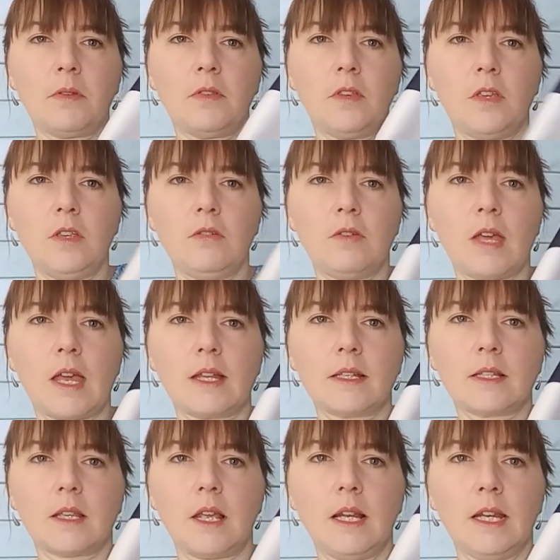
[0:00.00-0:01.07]
that you get
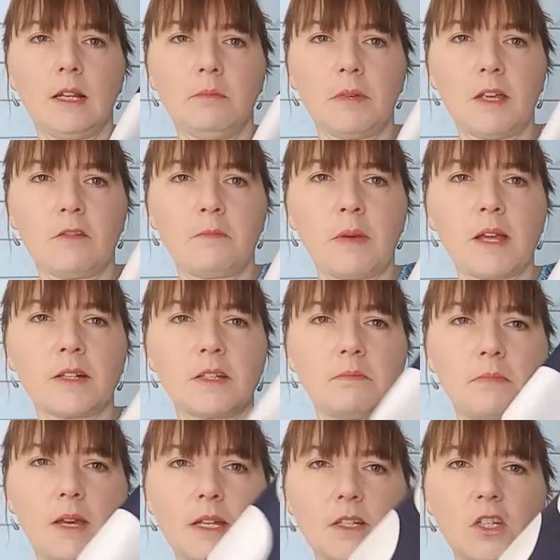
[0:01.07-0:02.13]
a little bit of pattern
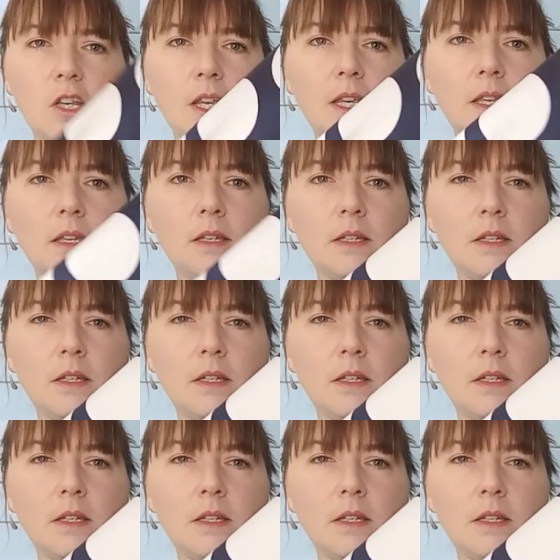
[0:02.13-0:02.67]
matching.